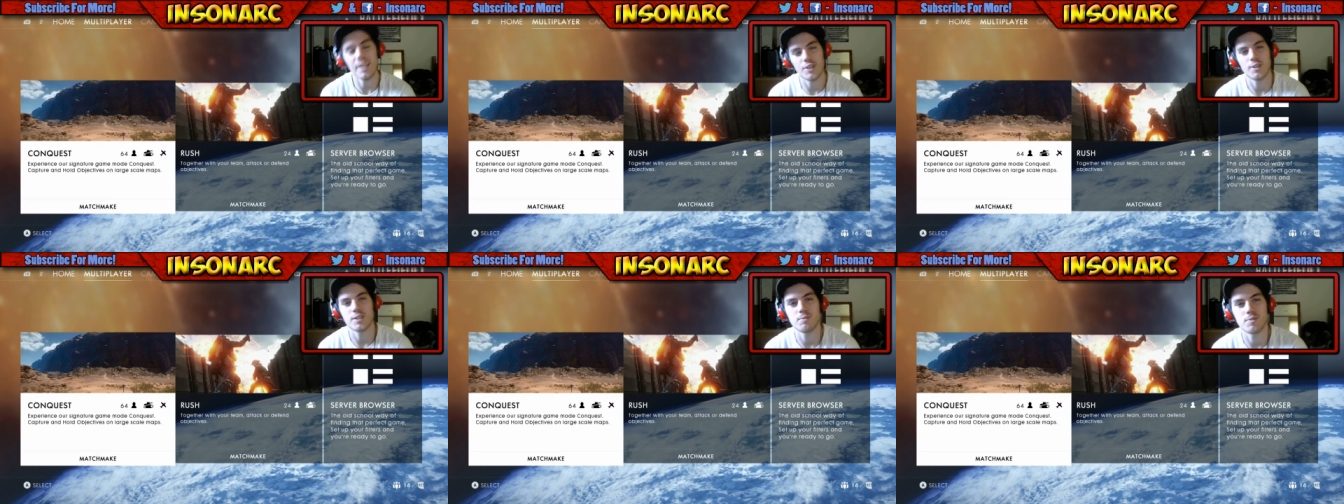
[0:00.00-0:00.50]
thank
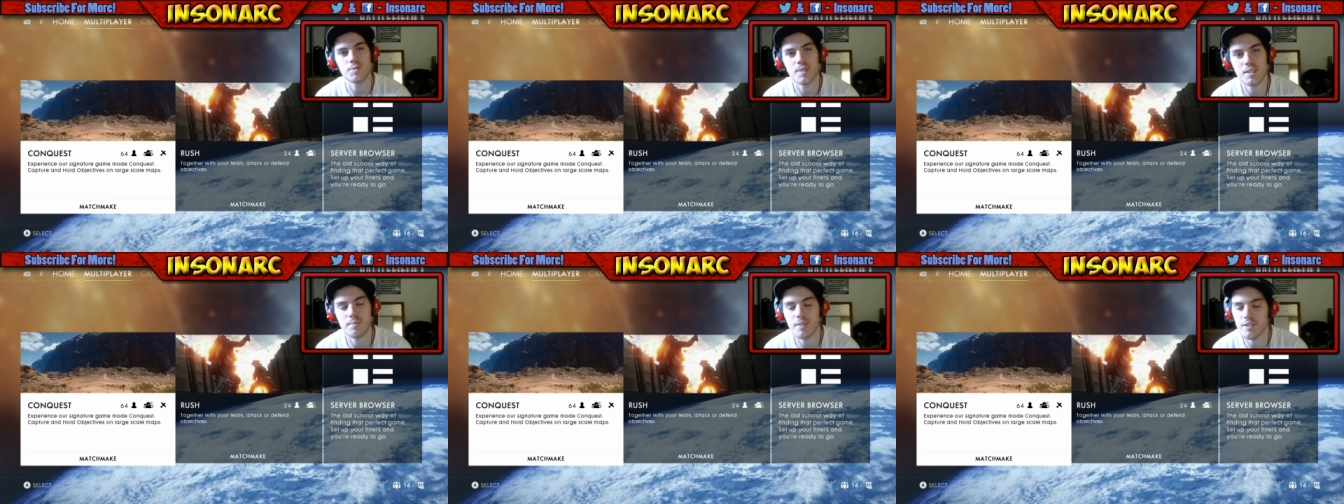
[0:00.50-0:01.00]
you guys so much for
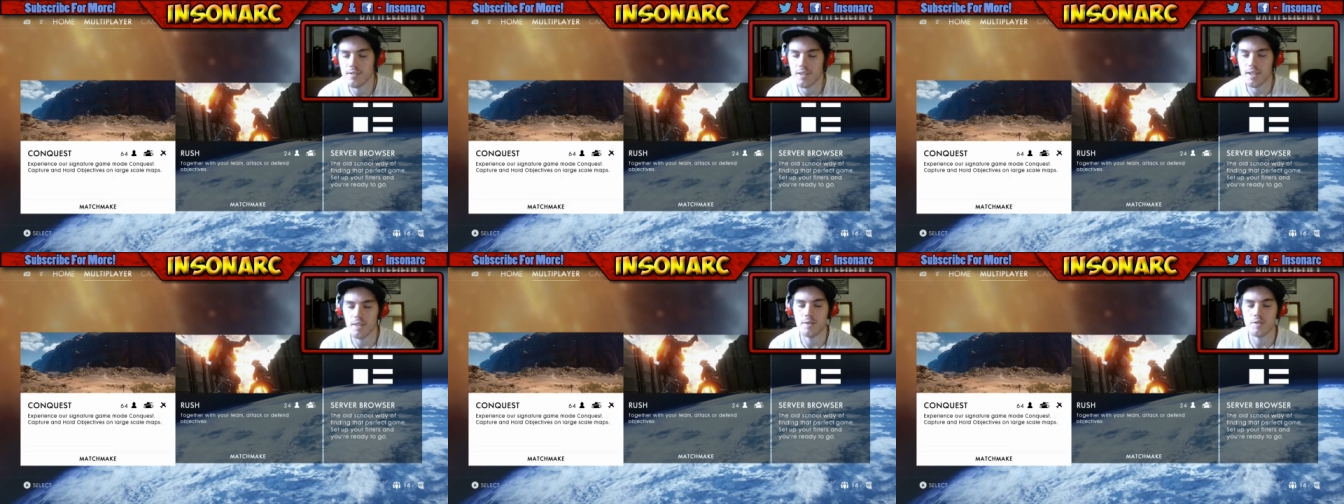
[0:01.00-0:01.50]
watching. Make sure you
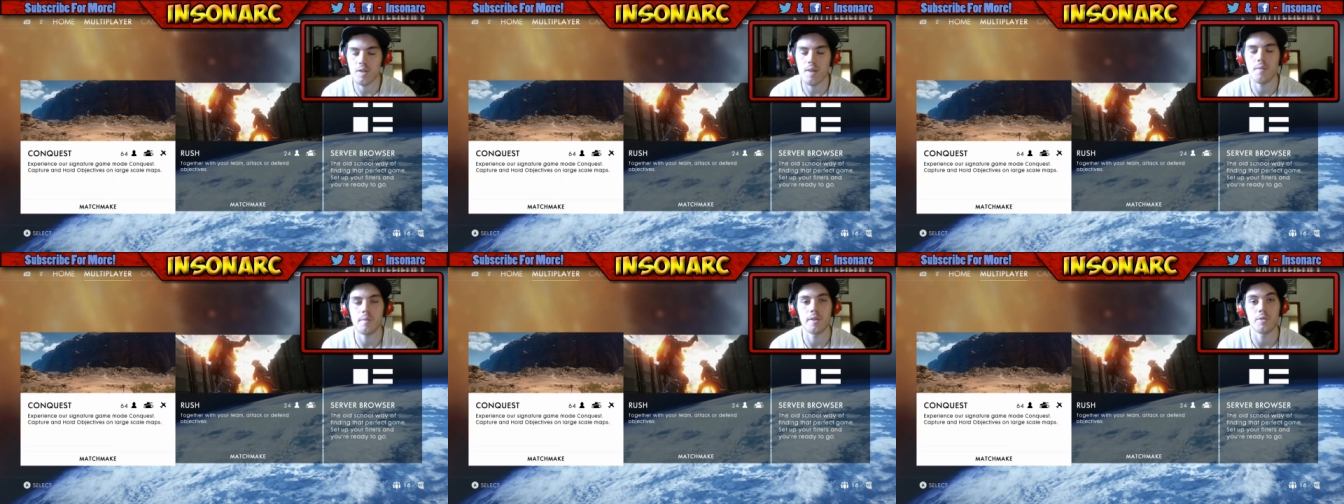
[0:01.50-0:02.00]
like, comment,
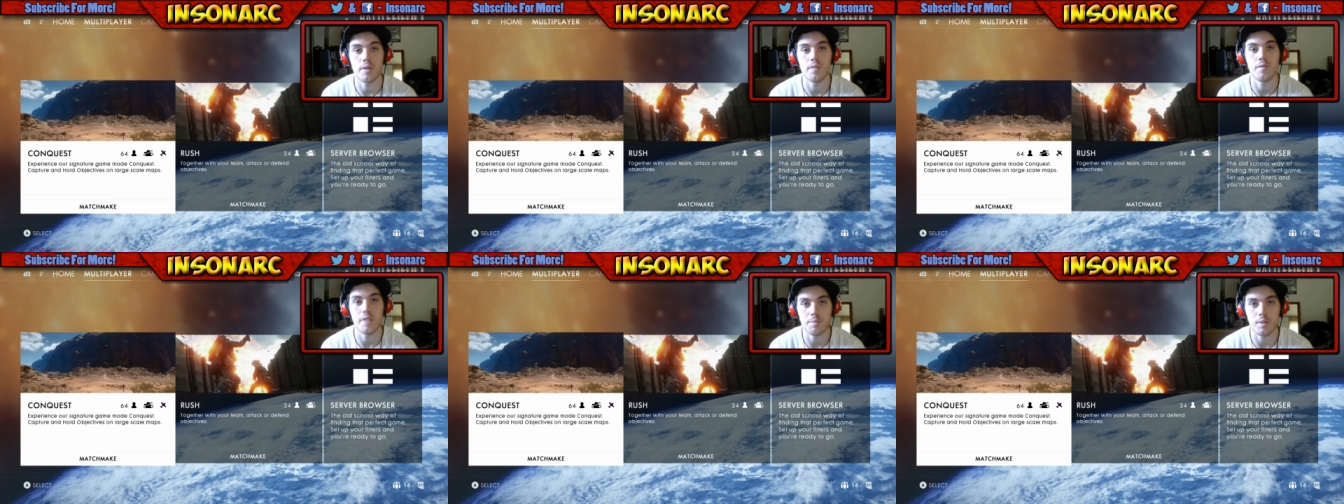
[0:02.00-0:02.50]
subscribe, follow me on Twitter,
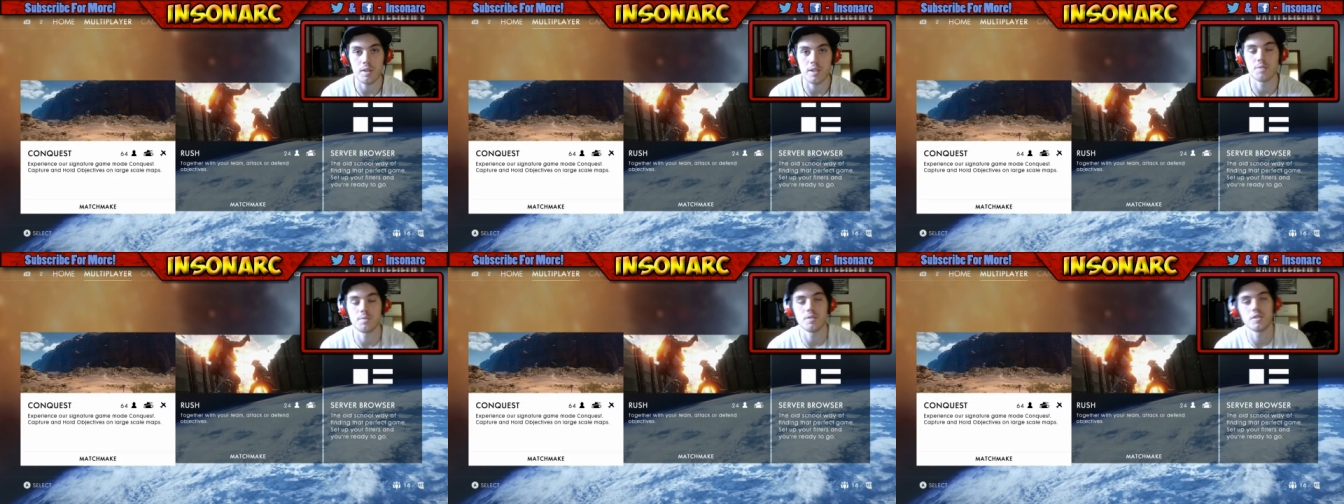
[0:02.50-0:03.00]
Facebook,
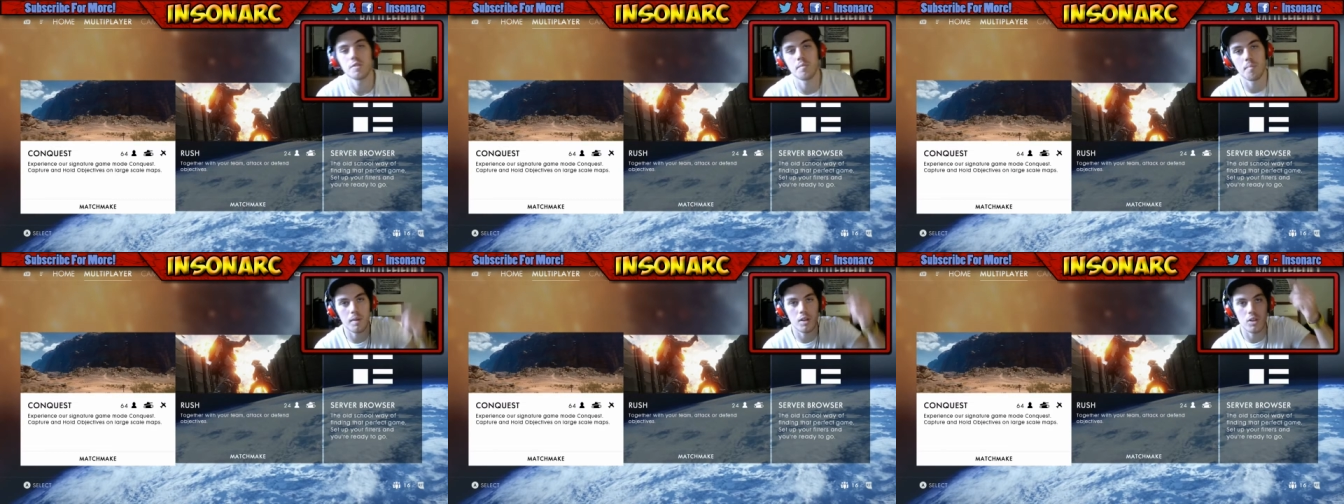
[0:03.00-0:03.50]
links to the
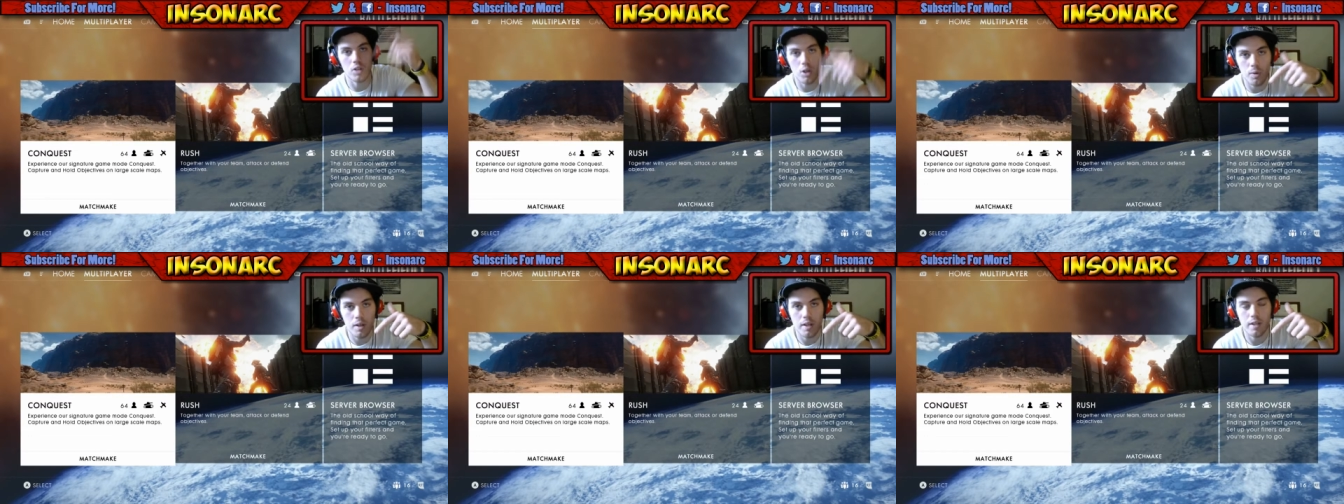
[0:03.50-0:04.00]
description
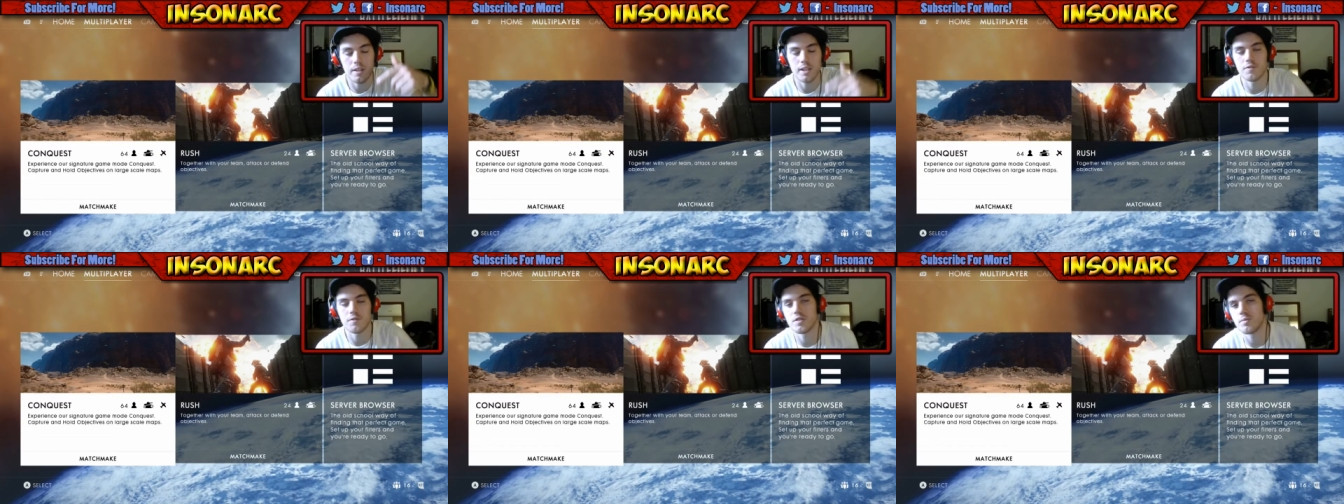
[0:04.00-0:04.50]
below. Thank you
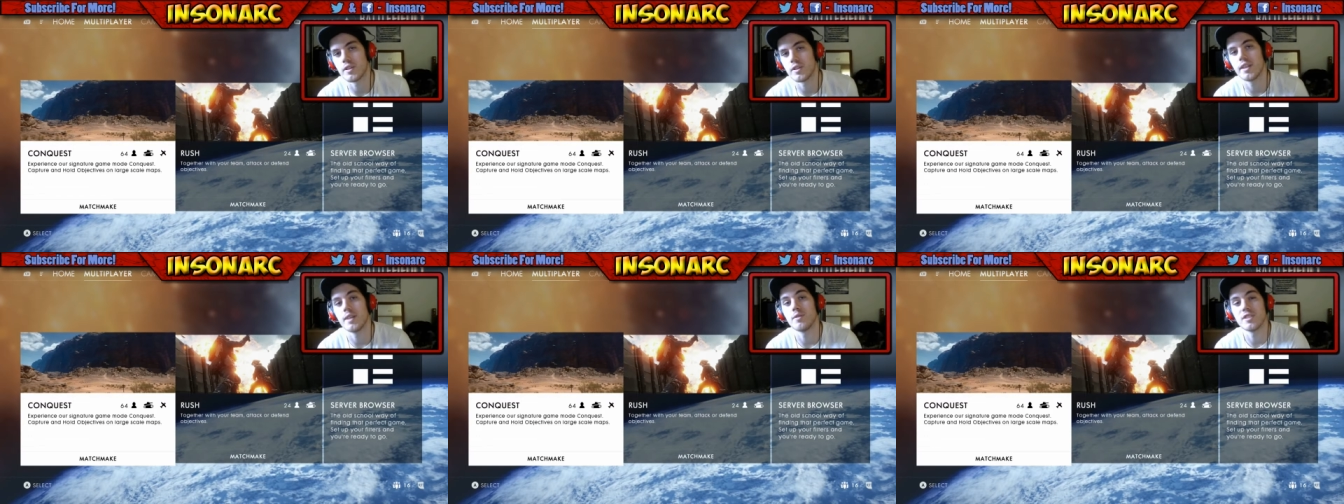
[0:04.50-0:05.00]
guys for all support
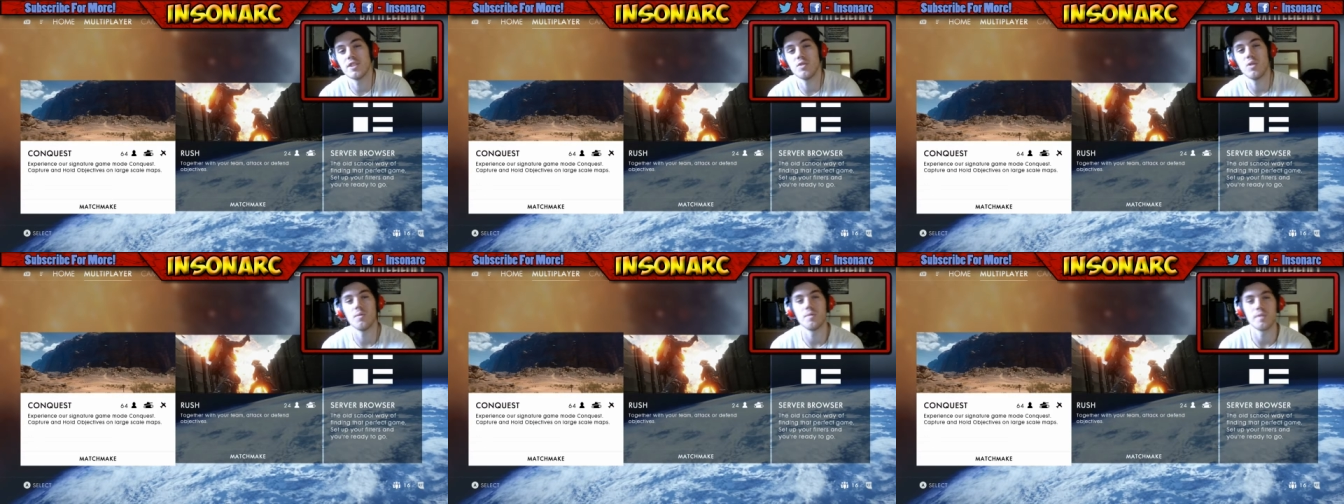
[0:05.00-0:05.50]
again. I'll see you
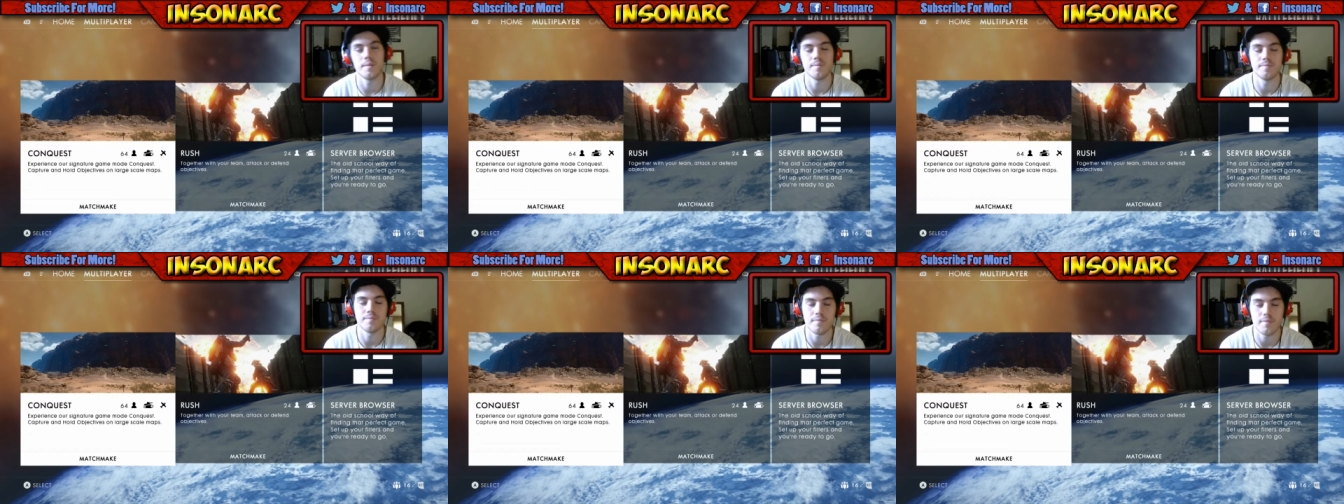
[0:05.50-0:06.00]
hopefully
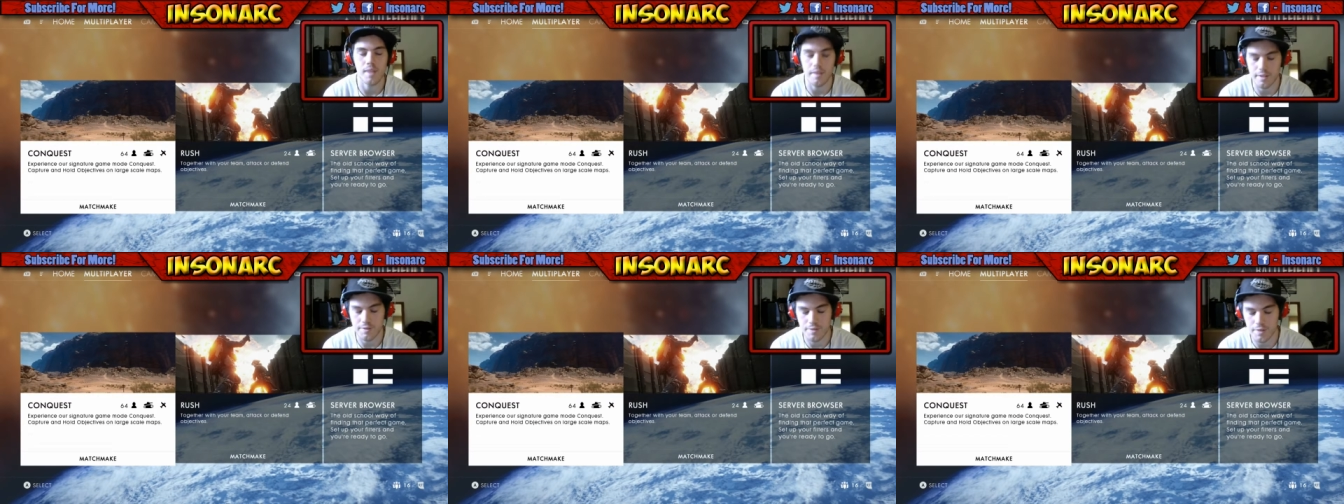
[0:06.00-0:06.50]
in
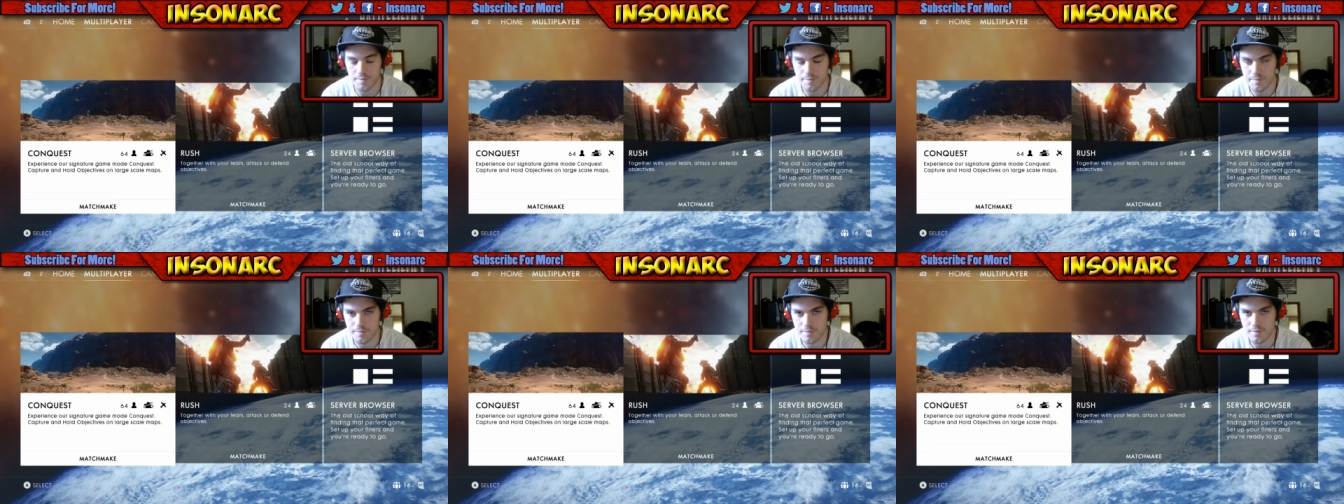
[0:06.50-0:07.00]
the next video.
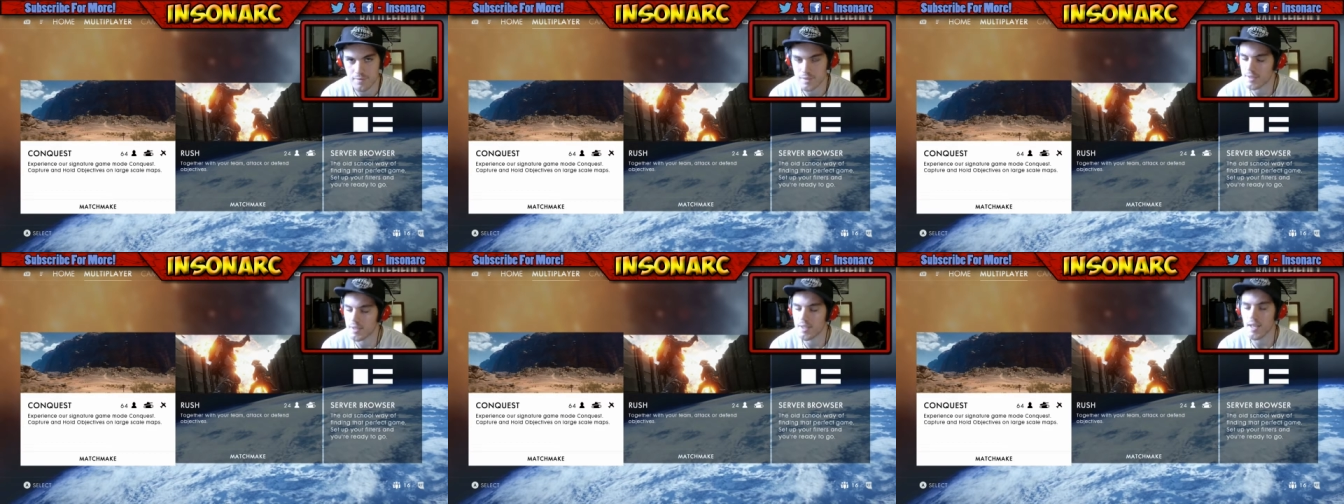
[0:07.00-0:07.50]

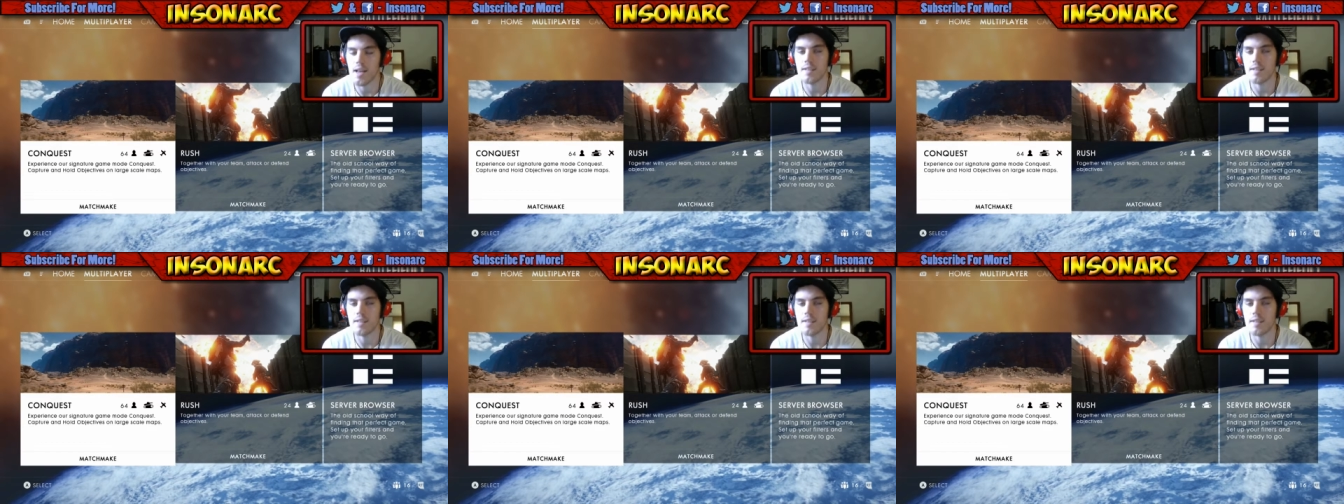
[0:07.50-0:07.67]
This game,